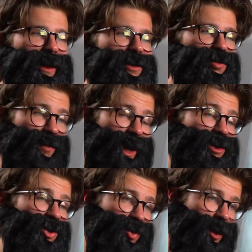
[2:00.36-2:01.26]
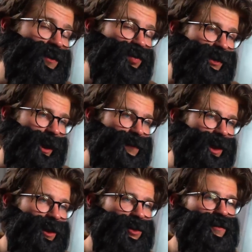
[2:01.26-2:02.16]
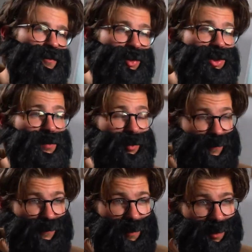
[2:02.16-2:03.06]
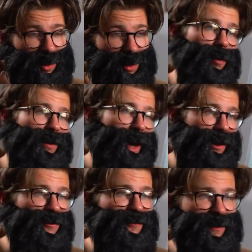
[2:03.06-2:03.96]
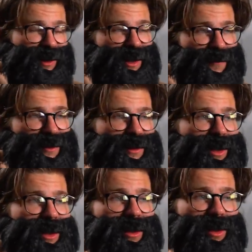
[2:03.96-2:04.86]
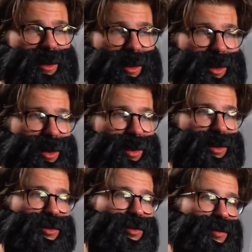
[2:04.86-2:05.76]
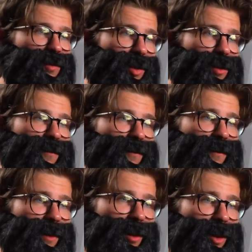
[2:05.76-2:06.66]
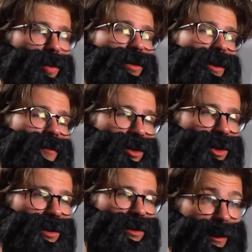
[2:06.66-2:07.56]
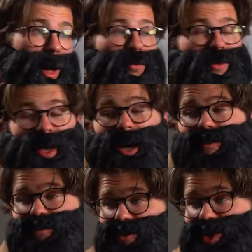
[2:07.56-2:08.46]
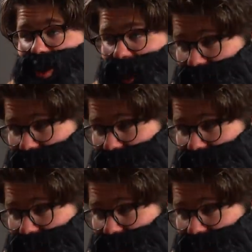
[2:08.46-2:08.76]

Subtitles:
then React Scripts was updated to version 0.4 and we had to fix everything to work with local images. And now React version